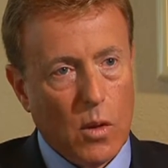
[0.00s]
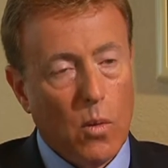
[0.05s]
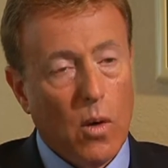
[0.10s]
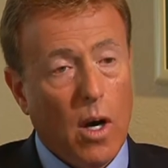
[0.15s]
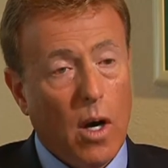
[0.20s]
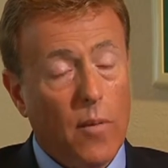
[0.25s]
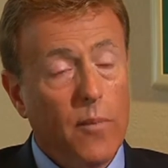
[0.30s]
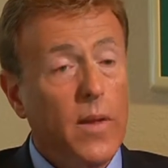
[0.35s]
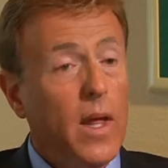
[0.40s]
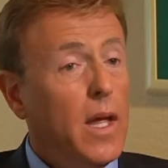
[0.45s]

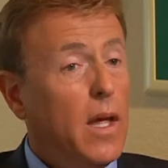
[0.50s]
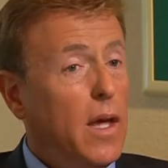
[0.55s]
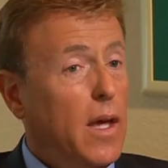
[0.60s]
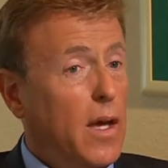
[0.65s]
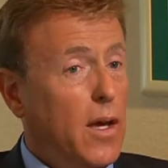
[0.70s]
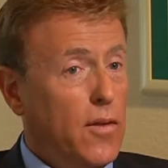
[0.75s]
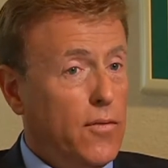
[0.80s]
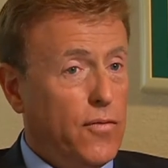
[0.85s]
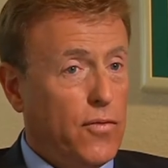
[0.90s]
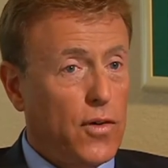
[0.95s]
Well,
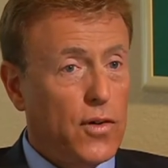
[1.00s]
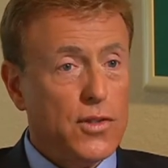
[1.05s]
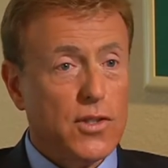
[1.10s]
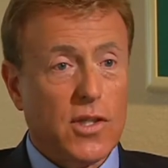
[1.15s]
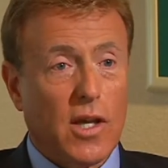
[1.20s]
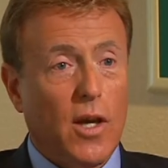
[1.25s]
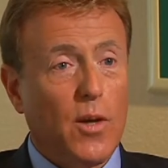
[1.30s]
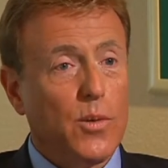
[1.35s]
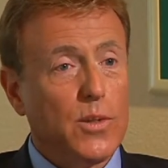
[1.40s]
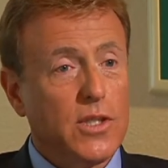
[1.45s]
at
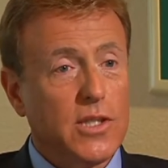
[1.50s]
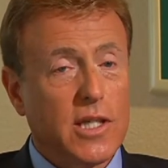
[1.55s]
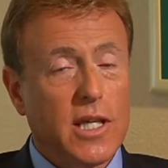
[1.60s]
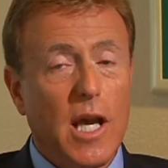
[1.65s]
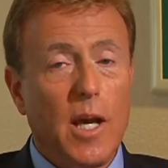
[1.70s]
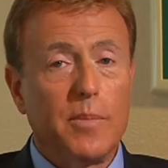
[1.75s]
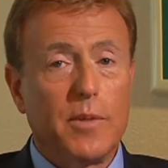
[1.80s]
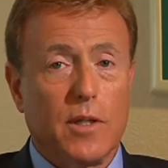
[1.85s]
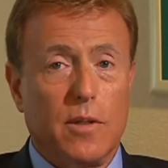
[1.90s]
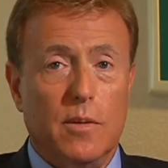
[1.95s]
first I was
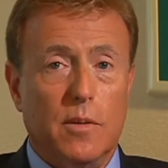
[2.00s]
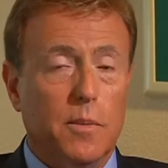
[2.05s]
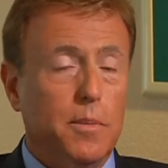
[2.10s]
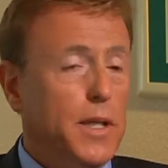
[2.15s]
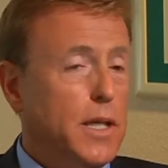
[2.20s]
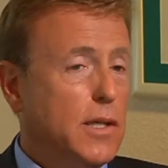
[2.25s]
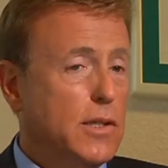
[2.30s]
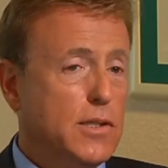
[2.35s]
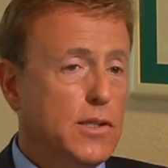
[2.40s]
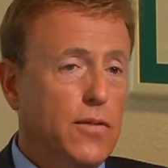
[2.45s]
skeptical
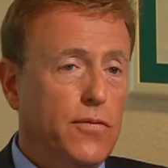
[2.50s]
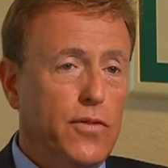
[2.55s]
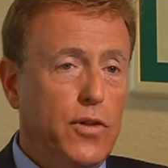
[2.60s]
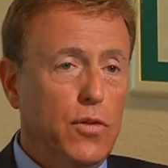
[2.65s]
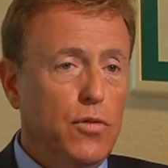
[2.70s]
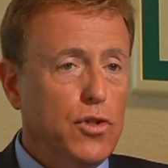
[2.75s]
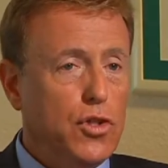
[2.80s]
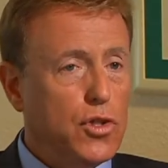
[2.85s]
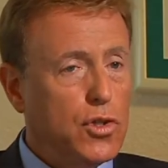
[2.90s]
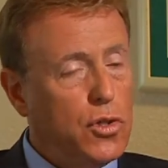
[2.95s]
because if
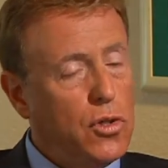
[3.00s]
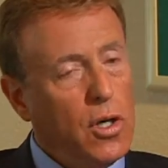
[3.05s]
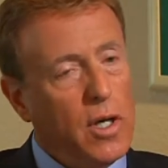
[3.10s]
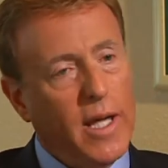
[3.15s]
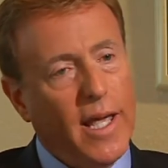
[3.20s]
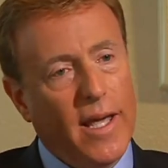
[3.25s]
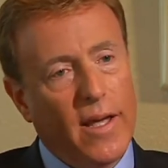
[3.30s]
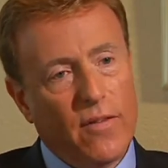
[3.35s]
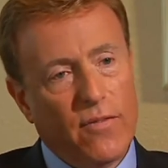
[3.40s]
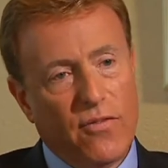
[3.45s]
you
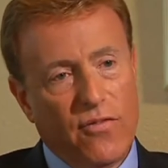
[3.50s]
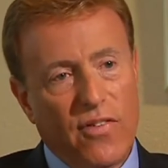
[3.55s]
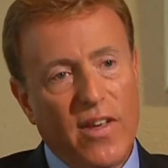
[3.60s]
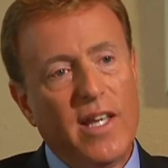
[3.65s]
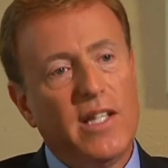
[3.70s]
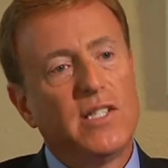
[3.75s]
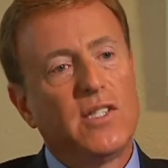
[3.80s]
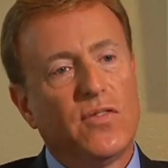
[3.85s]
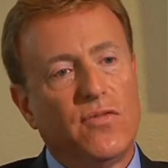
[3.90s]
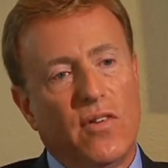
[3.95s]
took at
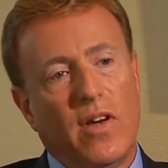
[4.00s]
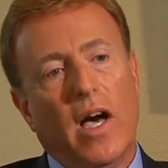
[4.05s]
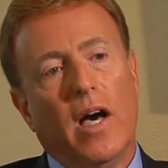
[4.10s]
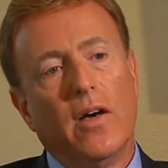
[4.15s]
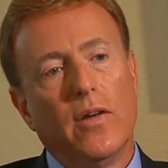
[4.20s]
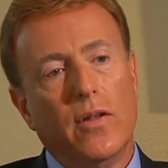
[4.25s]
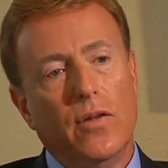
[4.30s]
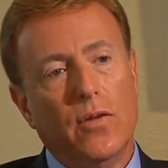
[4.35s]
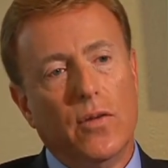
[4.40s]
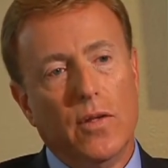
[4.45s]
face
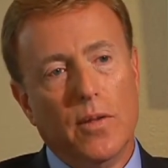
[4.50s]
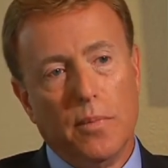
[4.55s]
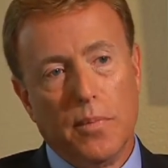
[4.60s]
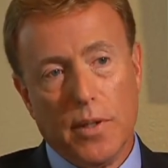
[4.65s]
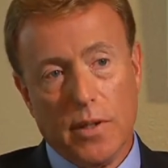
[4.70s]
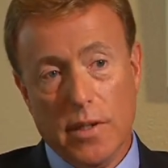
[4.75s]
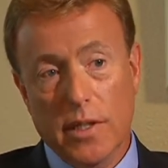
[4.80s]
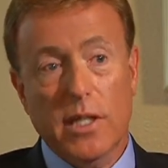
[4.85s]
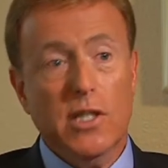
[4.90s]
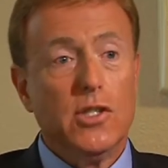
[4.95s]
value the
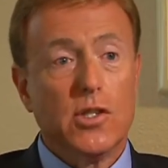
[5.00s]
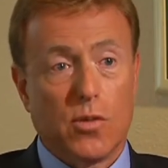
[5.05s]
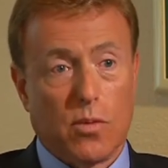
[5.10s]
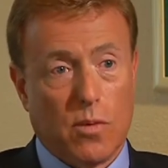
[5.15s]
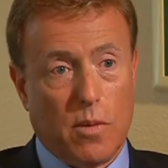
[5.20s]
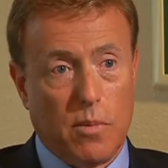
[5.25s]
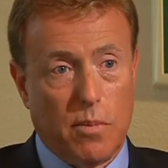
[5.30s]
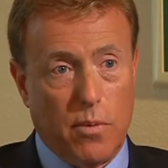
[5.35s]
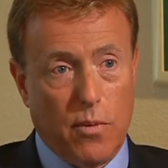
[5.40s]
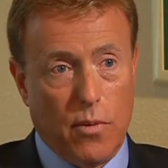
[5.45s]
police
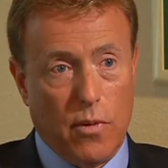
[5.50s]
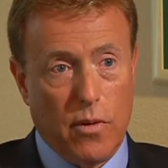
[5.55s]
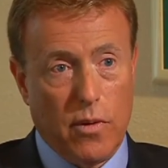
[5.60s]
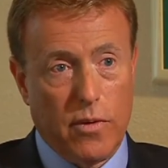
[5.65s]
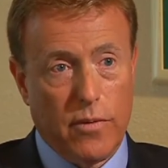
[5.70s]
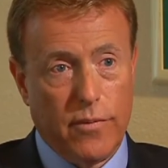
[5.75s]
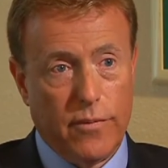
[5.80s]
report,